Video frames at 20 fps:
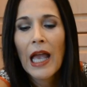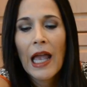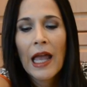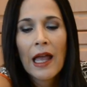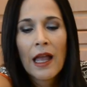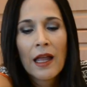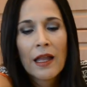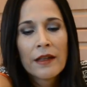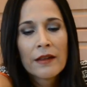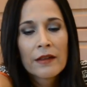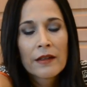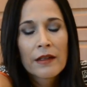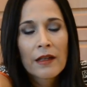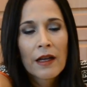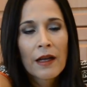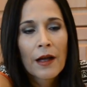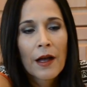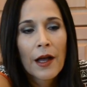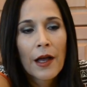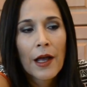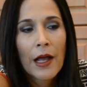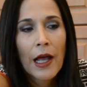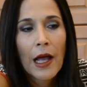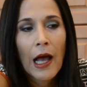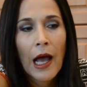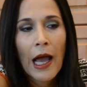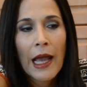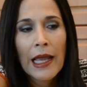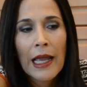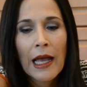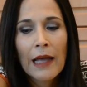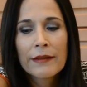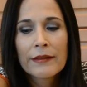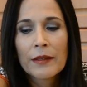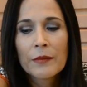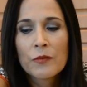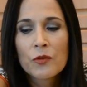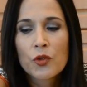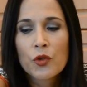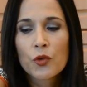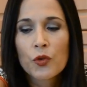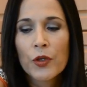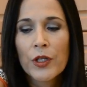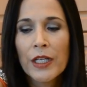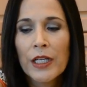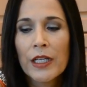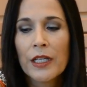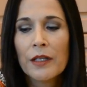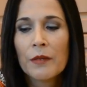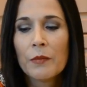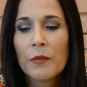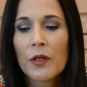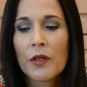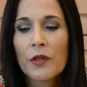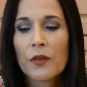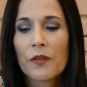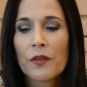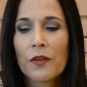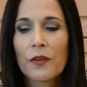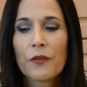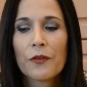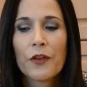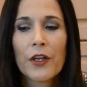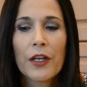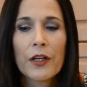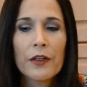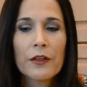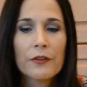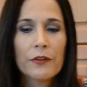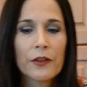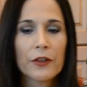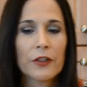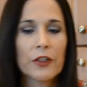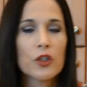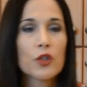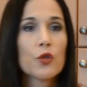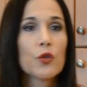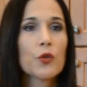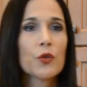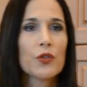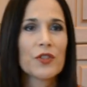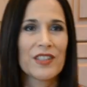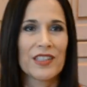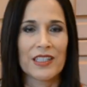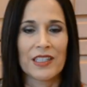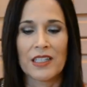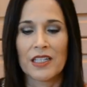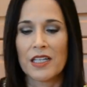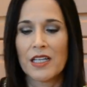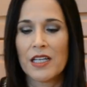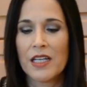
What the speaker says: and I had them drained because it's very, very juicy.